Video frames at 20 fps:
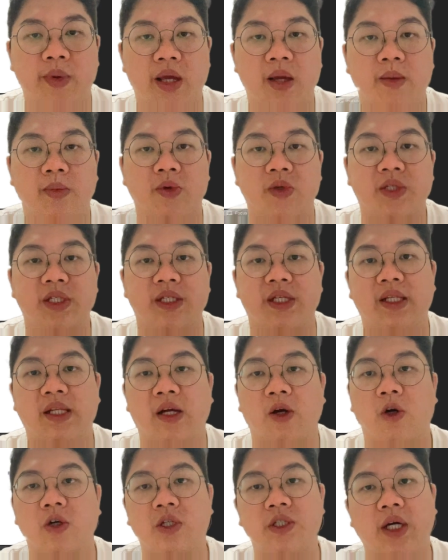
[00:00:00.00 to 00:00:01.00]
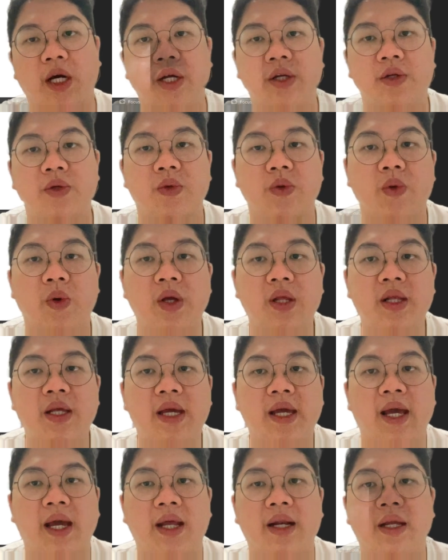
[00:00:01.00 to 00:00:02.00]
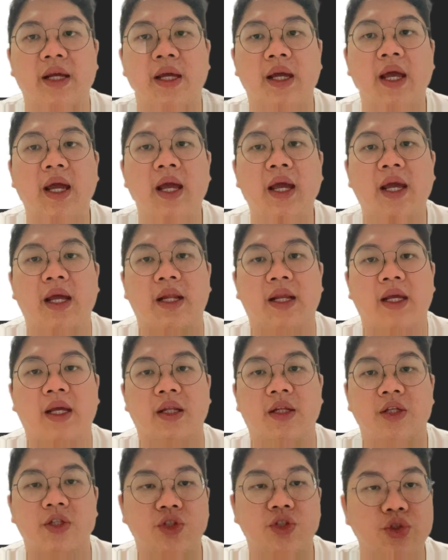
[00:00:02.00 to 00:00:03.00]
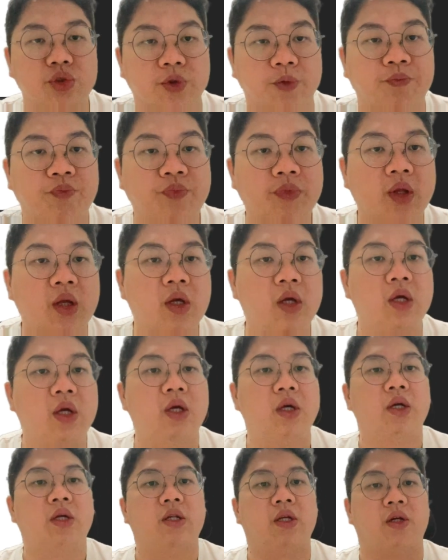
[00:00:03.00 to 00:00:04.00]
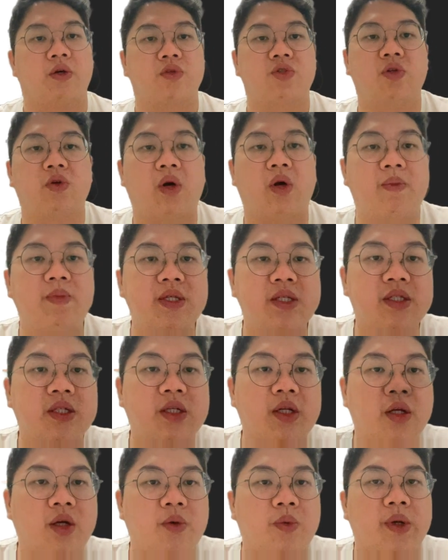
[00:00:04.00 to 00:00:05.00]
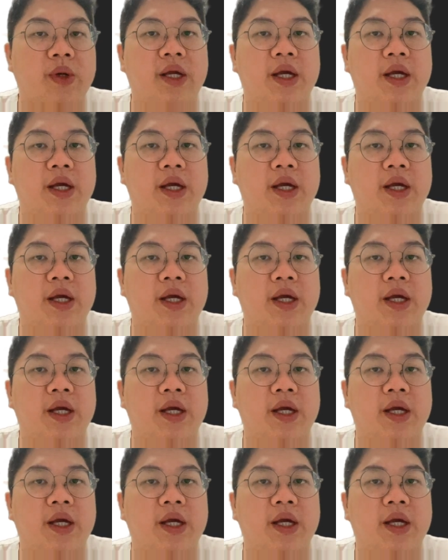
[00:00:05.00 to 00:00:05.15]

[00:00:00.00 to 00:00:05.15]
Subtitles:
be able to see their title, heading, and heading 2. Now, so I'm just going to go